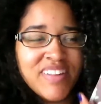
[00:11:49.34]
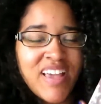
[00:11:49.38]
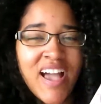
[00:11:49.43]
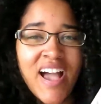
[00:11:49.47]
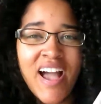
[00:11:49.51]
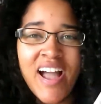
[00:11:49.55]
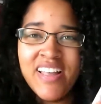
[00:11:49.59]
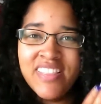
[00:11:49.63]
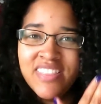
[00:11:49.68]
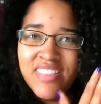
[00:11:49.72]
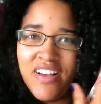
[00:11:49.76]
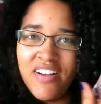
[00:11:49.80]

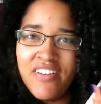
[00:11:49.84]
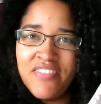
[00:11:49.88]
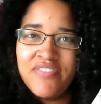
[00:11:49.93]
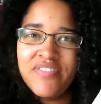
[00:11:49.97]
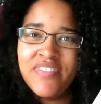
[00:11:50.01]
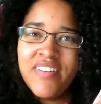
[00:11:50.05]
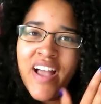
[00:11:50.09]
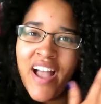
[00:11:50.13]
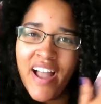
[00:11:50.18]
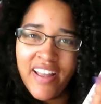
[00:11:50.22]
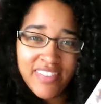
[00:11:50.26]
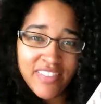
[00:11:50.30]
I
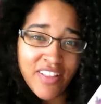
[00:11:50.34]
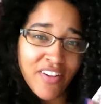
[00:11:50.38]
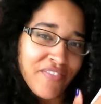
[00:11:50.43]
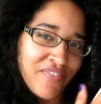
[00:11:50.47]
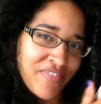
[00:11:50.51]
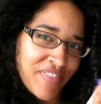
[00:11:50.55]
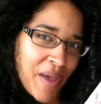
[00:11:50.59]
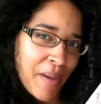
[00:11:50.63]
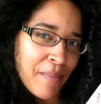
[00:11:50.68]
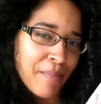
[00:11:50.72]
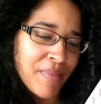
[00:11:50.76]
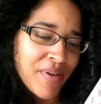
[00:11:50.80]
love
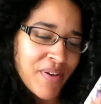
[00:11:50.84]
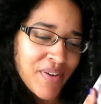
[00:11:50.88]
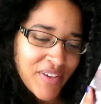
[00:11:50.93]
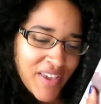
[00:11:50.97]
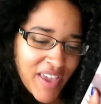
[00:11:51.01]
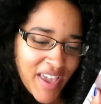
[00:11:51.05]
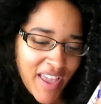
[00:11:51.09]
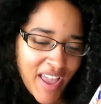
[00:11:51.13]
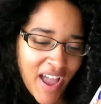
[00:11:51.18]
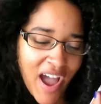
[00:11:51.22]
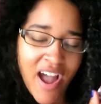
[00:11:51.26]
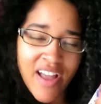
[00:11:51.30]
them,
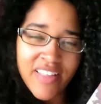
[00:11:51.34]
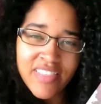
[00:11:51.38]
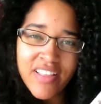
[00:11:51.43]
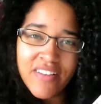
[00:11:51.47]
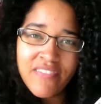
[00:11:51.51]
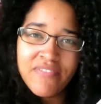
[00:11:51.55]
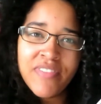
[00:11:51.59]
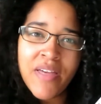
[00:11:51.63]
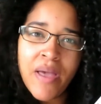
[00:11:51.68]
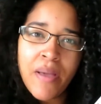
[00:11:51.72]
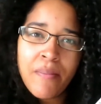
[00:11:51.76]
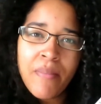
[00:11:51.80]
okay? I
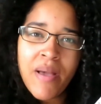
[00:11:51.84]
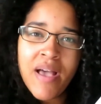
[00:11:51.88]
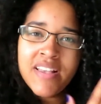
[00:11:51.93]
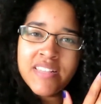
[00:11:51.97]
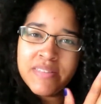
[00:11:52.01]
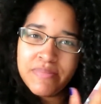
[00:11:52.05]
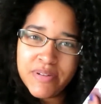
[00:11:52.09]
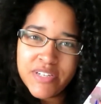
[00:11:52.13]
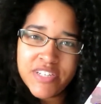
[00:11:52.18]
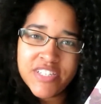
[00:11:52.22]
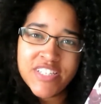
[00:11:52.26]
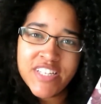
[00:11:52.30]
love them
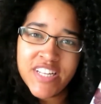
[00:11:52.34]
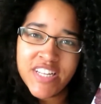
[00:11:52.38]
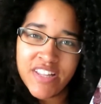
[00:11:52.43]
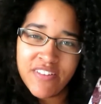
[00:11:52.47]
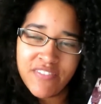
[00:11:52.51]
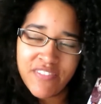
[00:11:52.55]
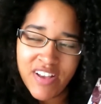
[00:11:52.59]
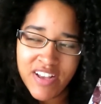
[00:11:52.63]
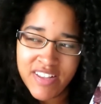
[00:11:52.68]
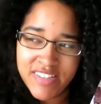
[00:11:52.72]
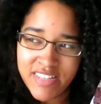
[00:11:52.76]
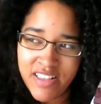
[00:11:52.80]
as much as I
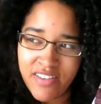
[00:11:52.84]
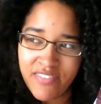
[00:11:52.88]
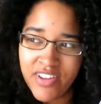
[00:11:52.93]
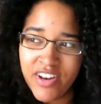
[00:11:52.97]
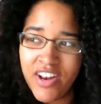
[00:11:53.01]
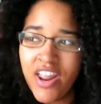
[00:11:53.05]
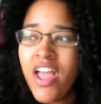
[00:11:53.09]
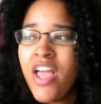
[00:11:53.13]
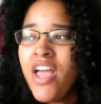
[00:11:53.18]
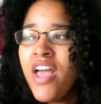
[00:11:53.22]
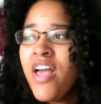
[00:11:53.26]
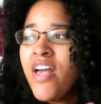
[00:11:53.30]
love GOT7.
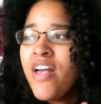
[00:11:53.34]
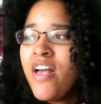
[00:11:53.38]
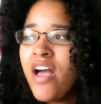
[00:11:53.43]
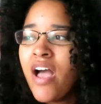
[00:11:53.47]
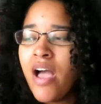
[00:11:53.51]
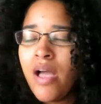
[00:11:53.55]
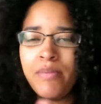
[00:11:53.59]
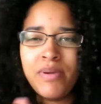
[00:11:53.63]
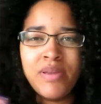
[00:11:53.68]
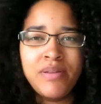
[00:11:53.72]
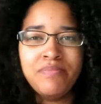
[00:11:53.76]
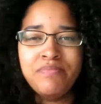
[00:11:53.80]

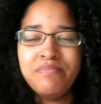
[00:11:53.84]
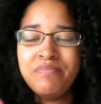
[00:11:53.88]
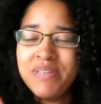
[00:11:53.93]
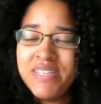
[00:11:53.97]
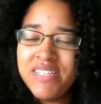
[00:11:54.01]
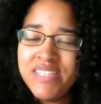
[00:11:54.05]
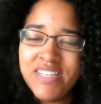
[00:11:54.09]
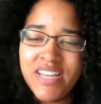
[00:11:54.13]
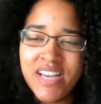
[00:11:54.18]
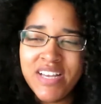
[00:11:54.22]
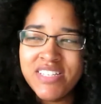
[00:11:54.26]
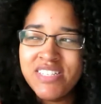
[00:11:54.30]
I mean,
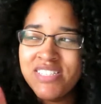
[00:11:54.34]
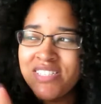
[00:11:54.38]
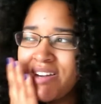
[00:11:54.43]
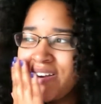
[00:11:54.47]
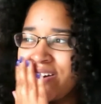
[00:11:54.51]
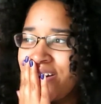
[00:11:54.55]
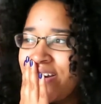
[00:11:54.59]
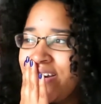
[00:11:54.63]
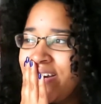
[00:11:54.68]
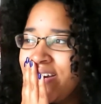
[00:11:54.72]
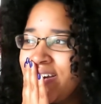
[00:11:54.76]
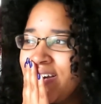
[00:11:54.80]
BTS,
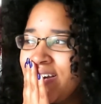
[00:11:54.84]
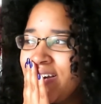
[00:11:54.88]
sorry.